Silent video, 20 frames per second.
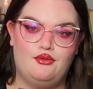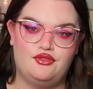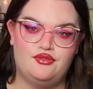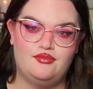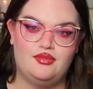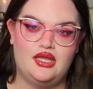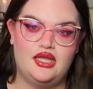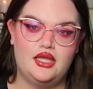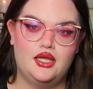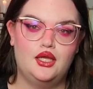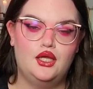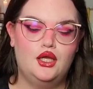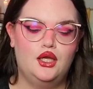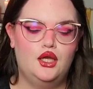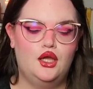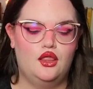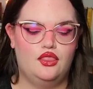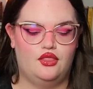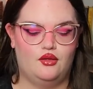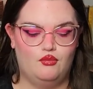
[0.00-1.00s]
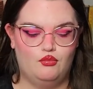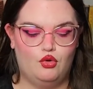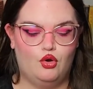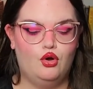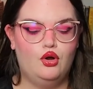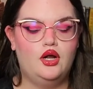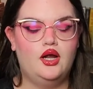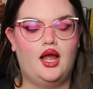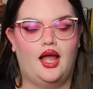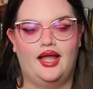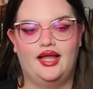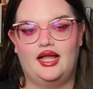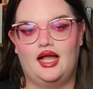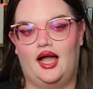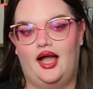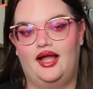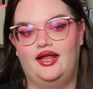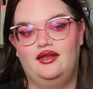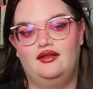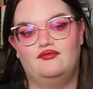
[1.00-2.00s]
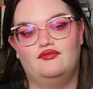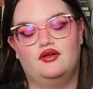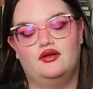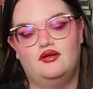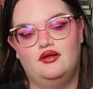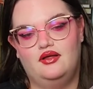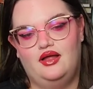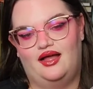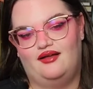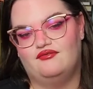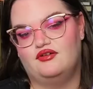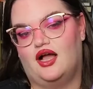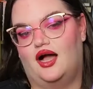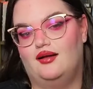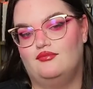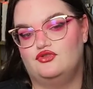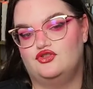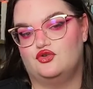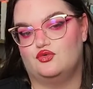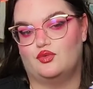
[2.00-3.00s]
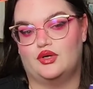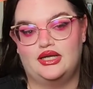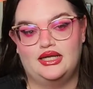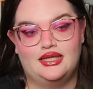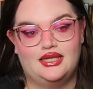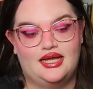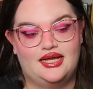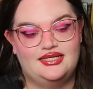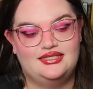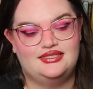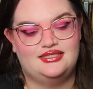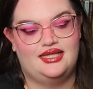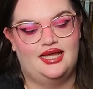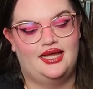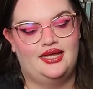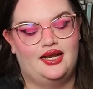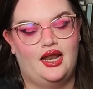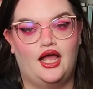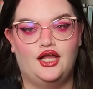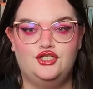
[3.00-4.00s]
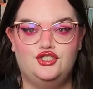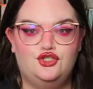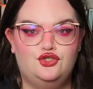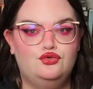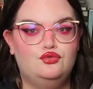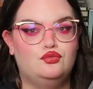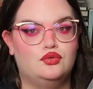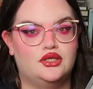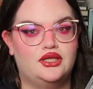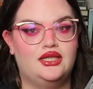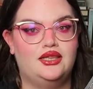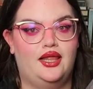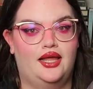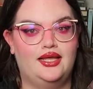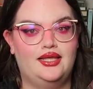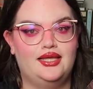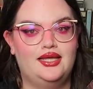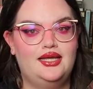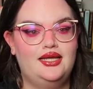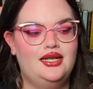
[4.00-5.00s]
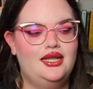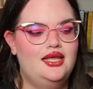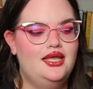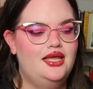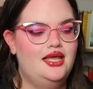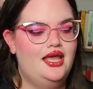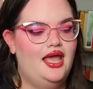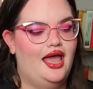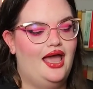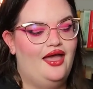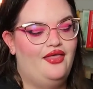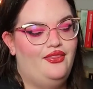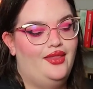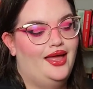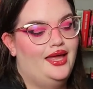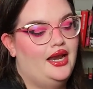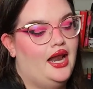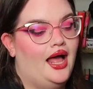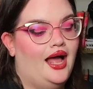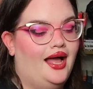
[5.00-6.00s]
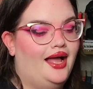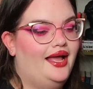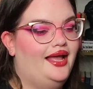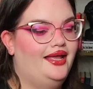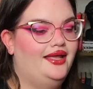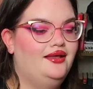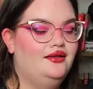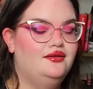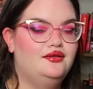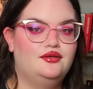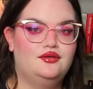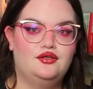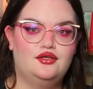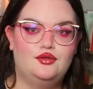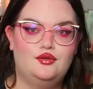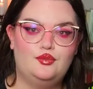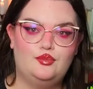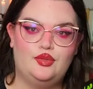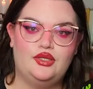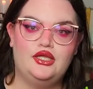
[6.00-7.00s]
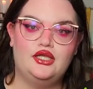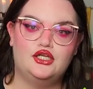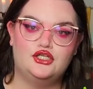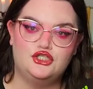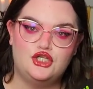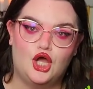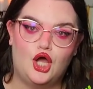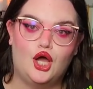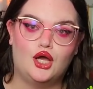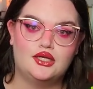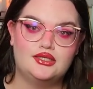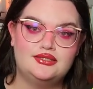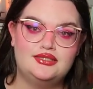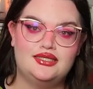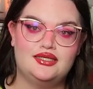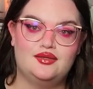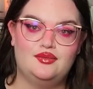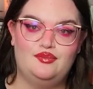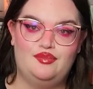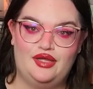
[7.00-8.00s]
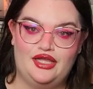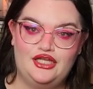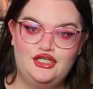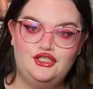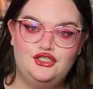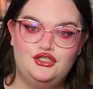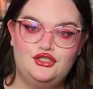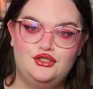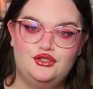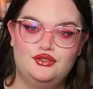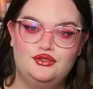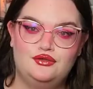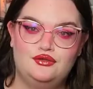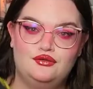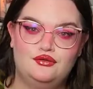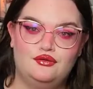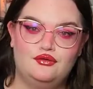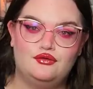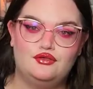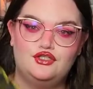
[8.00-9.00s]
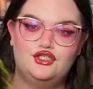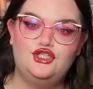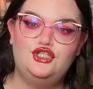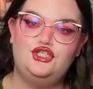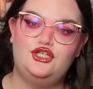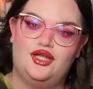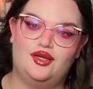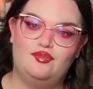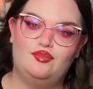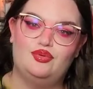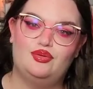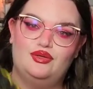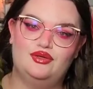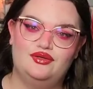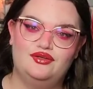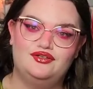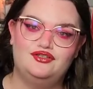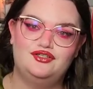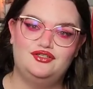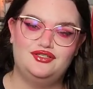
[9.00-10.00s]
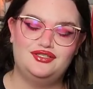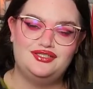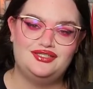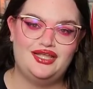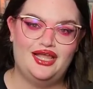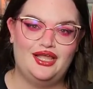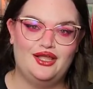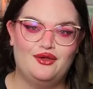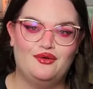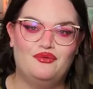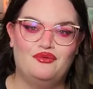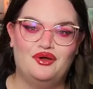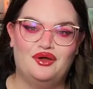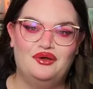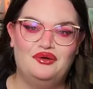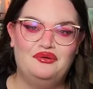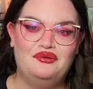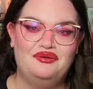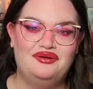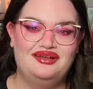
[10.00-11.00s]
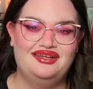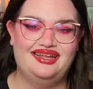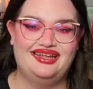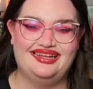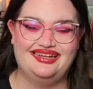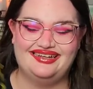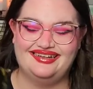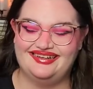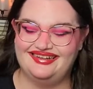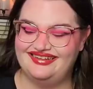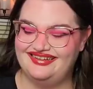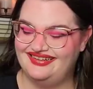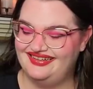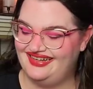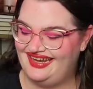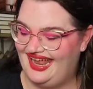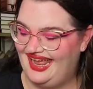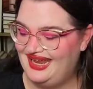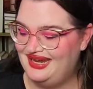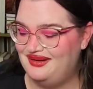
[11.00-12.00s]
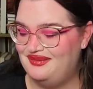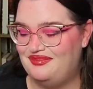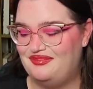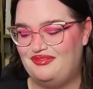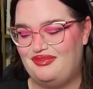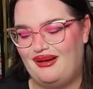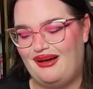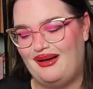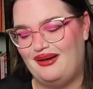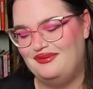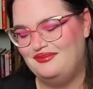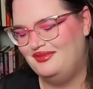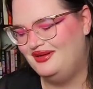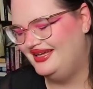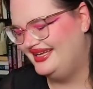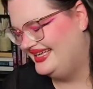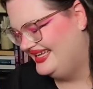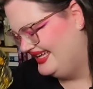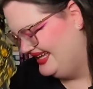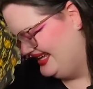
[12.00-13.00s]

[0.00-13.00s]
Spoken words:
with me, the more I kind of have come to realize that I do really like it and that I, being a toxic bitch, ship Sang-woo and Bum,